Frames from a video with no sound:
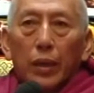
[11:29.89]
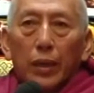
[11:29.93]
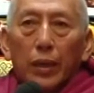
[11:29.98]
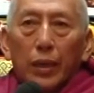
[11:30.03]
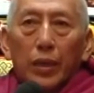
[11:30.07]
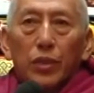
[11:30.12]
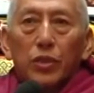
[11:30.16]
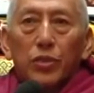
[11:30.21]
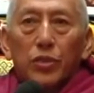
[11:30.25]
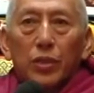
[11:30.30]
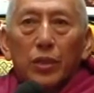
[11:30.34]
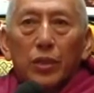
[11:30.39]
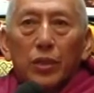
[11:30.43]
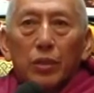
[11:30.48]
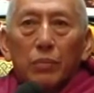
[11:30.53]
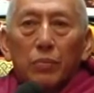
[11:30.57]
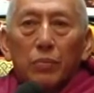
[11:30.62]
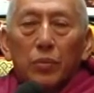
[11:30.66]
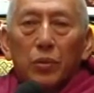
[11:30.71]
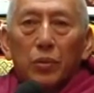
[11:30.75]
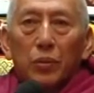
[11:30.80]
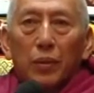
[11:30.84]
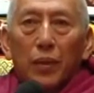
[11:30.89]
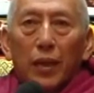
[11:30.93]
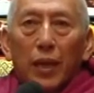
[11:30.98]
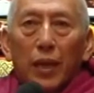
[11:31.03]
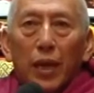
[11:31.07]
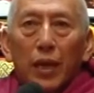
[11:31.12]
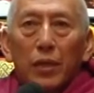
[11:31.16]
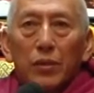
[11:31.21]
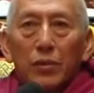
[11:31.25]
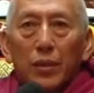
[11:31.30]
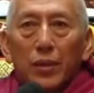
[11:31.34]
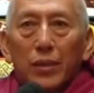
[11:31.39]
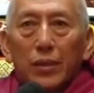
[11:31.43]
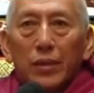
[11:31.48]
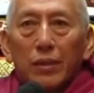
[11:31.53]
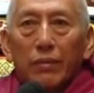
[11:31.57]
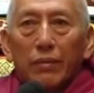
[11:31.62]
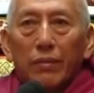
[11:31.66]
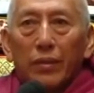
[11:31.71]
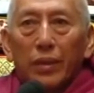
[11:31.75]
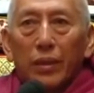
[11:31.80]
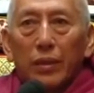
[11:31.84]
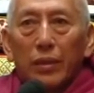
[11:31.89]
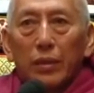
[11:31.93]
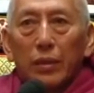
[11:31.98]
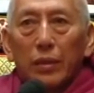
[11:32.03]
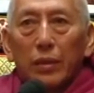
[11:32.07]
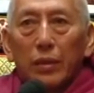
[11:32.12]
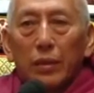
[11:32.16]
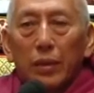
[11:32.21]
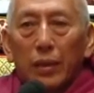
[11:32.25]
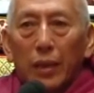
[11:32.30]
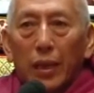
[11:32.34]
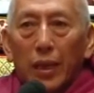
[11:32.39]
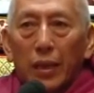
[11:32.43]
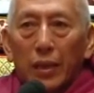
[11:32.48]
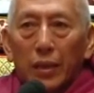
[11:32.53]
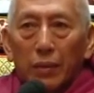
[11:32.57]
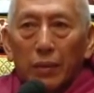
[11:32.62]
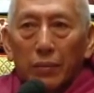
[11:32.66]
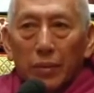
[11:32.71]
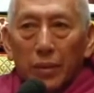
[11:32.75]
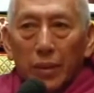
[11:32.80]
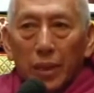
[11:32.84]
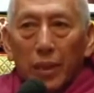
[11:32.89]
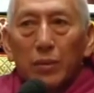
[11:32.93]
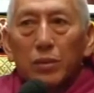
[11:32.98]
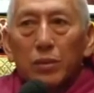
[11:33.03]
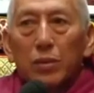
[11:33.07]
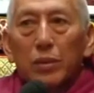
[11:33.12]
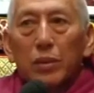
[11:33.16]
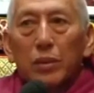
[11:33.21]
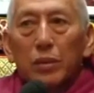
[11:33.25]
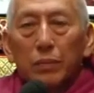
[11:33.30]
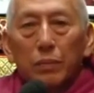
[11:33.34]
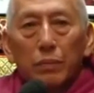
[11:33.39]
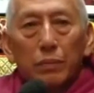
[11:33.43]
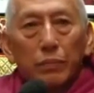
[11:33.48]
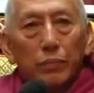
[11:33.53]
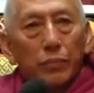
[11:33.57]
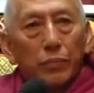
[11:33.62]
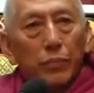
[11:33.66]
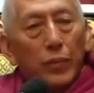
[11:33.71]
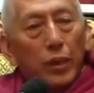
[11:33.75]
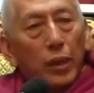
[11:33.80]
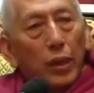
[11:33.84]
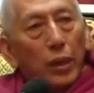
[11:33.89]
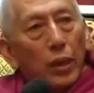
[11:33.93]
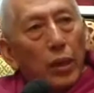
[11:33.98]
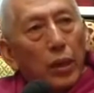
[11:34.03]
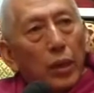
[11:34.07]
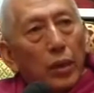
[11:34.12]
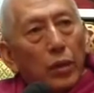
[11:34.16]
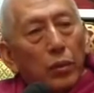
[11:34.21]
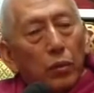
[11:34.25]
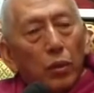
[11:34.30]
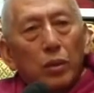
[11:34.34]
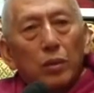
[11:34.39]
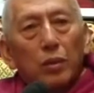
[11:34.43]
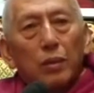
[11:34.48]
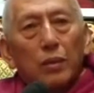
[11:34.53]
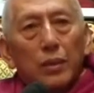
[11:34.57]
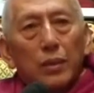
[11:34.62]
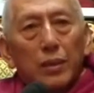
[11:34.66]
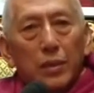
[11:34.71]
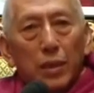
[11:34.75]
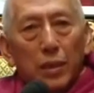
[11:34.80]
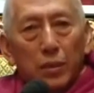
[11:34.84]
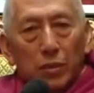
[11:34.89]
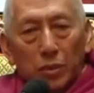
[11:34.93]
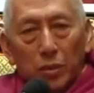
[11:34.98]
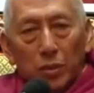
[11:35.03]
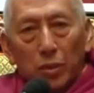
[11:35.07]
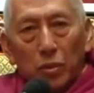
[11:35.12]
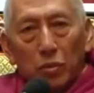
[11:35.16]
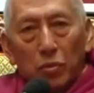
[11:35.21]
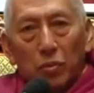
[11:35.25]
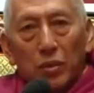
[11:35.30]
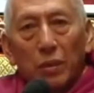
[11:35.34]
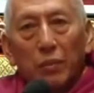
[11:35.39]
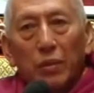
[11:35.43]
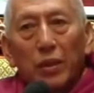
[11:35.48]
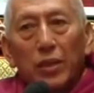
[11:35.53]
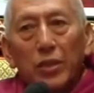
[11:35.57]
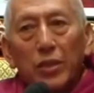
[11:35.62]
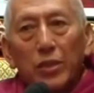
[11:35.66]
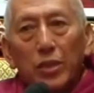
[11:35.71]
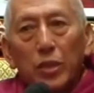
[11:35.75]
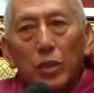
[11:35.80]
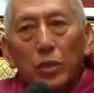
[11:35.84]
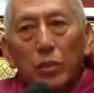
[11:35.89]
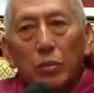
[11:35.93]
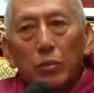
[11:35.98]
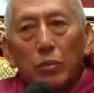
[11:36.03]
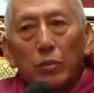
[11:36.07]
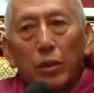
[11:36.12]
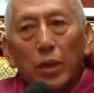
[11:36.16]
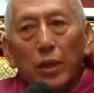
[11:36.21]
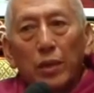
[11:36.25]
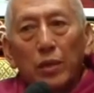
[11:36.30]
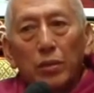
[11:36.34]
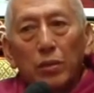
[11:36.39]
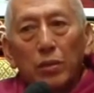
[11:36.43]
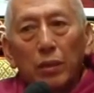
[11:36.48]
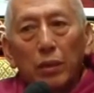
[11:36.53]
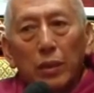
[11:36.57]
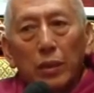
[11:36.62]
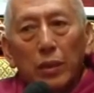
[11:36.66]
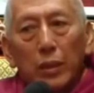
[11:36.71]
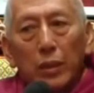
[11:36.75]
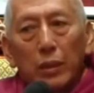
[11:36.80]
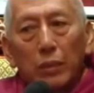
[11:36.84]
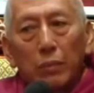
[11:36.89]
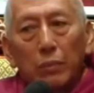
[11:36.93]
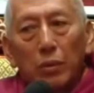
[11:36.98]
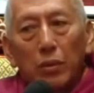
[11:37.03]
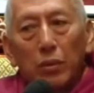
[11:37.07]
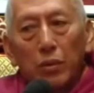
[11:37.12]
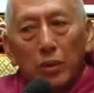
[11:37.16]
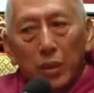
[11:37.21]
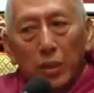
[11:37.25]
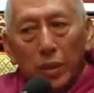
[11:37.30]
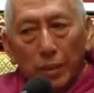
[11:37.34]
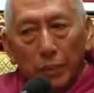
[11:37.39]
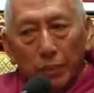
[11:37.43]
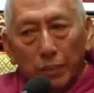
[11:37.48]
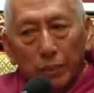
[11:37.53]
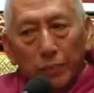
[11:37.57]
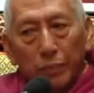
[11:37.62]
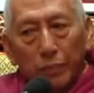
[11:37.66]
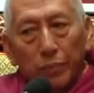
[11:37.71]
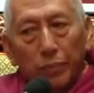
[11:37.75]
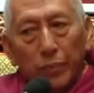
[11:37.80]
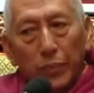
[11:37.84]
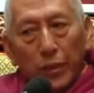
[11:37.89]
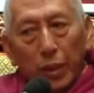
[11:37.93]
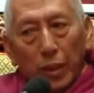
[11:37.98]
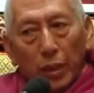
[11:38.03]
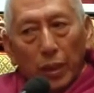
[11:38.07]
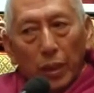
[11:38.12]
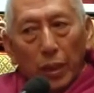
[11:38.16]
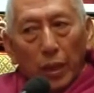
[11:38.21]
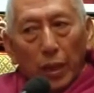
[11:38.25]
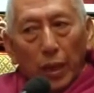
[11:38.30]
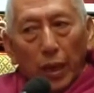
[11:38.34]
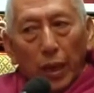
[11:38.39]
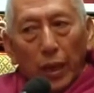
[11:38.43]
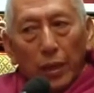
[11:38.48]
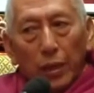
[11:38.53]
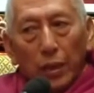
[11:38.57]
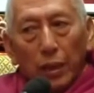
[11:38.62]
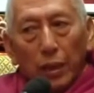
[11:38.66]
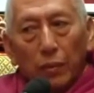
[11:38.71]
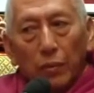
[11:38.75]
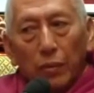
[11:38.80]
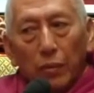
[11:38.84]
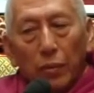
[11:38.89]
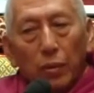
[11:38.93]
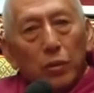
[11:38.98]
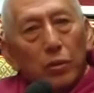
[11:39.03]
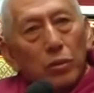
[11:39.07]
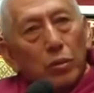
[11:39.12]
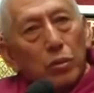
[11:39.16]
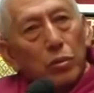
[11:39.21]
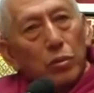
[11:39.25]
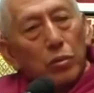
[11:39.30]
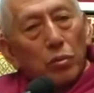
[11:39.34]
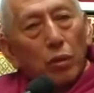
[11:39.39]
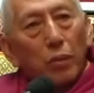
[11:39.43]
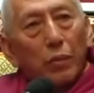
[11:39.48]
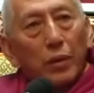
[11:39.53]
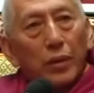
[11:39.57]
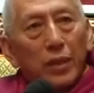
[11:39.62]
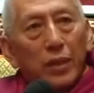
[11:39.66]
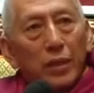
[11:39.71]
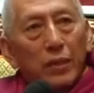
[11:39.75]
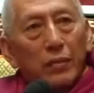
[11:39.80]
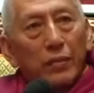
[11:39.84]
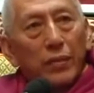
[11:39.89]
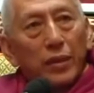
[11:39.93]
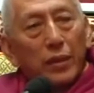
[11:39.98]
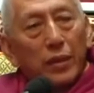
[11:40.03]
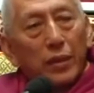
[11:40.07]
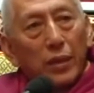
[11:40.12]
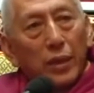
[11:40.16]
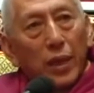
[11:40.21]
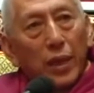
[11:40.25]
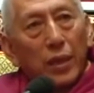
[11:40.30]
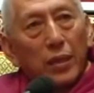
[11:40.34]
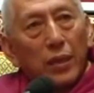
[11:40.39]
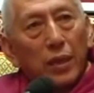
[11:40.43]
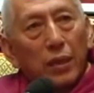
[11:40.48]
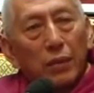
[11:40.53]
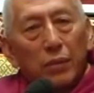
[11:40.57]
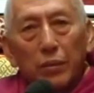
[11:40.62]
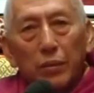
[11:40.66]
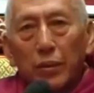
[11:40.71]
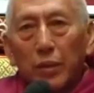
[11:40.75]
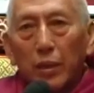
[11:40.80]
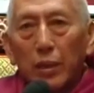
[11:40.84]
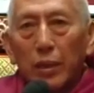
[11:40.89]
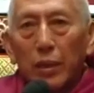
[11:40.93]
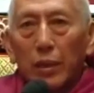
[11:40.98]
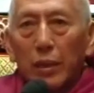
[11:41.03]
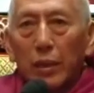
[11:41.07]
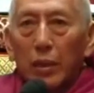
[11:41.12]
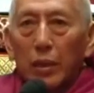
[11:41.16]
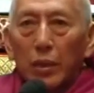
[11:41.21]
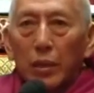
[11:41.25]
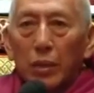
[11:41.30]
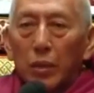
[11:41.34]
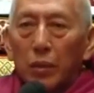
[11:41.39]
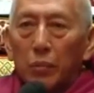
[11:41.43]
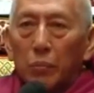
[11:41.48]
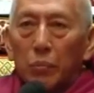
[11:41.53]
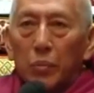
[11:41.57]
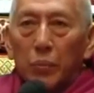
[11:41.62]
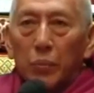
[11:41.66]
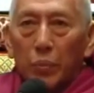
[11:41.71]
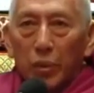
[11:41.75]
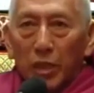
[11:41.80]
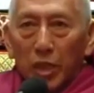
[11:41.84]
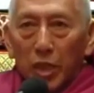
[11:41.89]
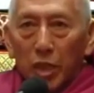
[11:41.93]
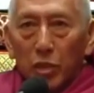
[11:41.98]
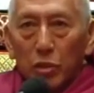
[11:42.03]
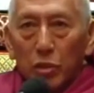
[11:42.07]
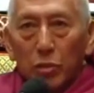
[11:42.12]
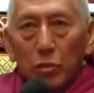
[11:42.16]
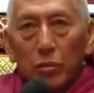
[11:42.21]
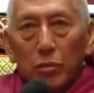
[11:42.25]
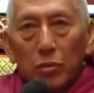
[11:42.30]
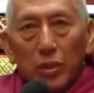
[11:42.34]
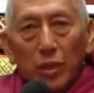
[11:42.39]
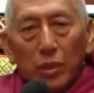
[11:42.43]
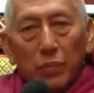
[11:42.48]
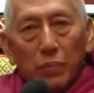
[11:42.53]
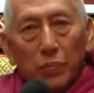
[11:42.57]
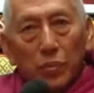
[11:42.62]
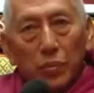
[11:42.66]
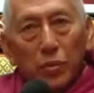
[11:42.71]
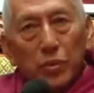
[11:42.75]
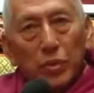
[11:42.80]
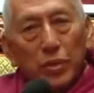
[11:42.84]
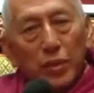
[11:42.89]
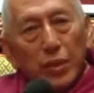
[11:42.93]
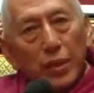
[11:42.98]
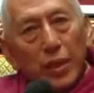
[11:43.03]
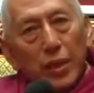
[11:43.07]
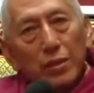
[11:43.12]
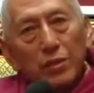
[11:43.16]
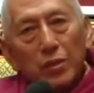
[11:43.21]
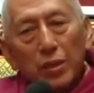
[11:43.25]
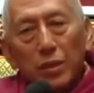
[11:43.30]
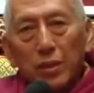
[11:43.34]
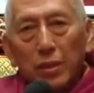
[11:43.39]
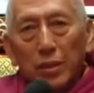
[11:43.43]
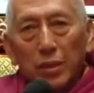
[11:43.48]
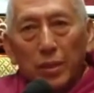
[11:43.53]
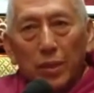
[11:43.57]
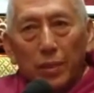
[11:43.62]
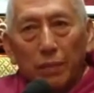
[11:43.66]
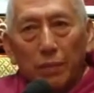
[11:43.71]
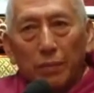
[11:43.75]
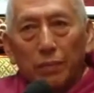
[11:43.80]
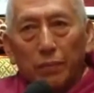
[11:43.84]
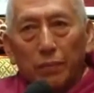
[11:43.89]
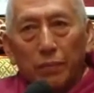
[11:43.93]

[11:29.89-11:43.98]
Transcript: Each individual has a different kind of taste. Not only taste, suitability to his or her body, and therefore so many different kind of preparations and foods are necessary.